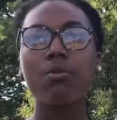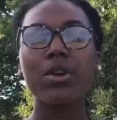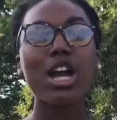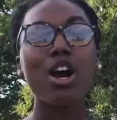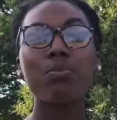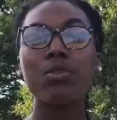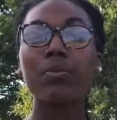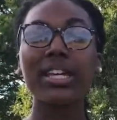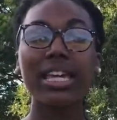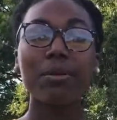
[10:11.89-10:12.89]
We hope
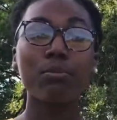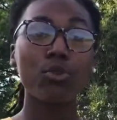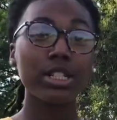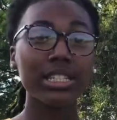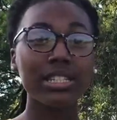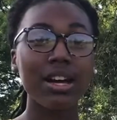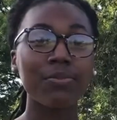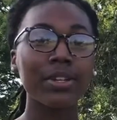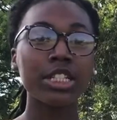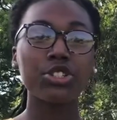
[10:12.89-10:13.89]
when we get more
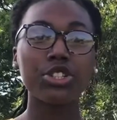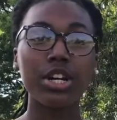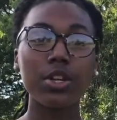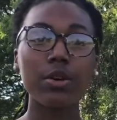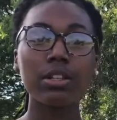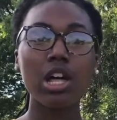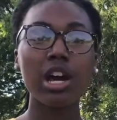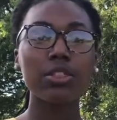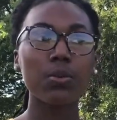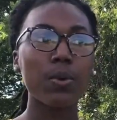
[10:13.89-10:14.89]
stuff we can show you
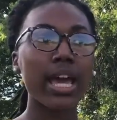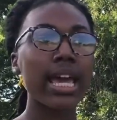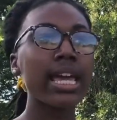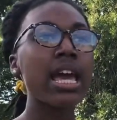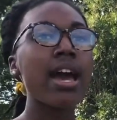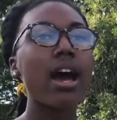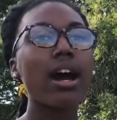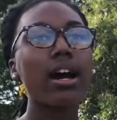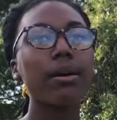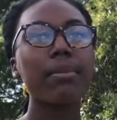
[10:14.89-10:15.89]
along the way.
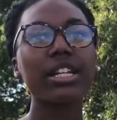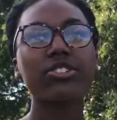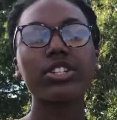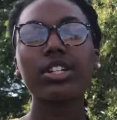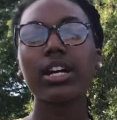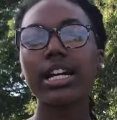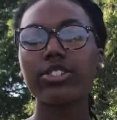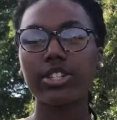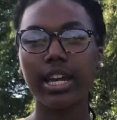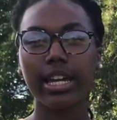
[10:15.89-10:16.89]
Make sure you
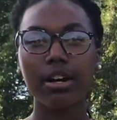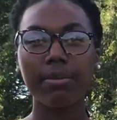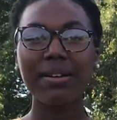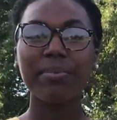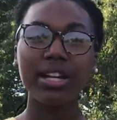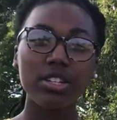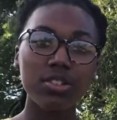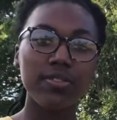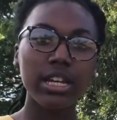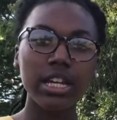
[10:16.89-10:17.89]
guys check out my
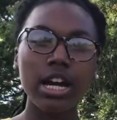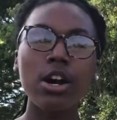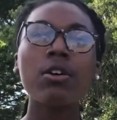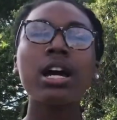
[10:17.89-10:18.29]
brother's video.